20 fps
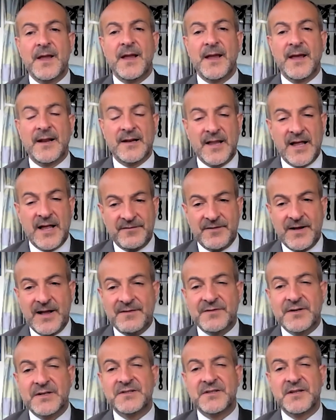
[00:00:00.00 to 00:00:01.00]
and a lot of
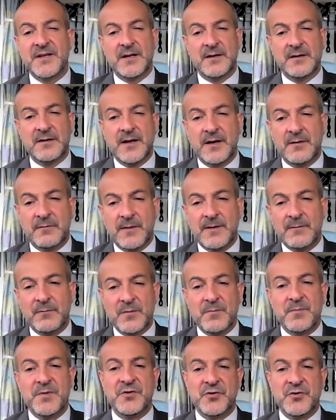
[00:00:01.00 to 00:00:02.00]
advocacy, and
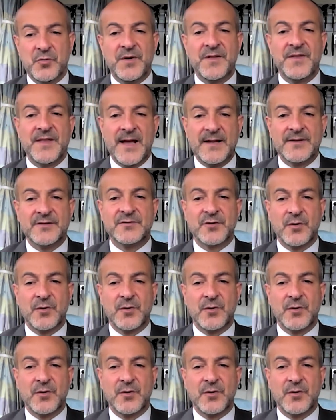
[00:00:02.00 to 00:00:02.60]
we've been doing that.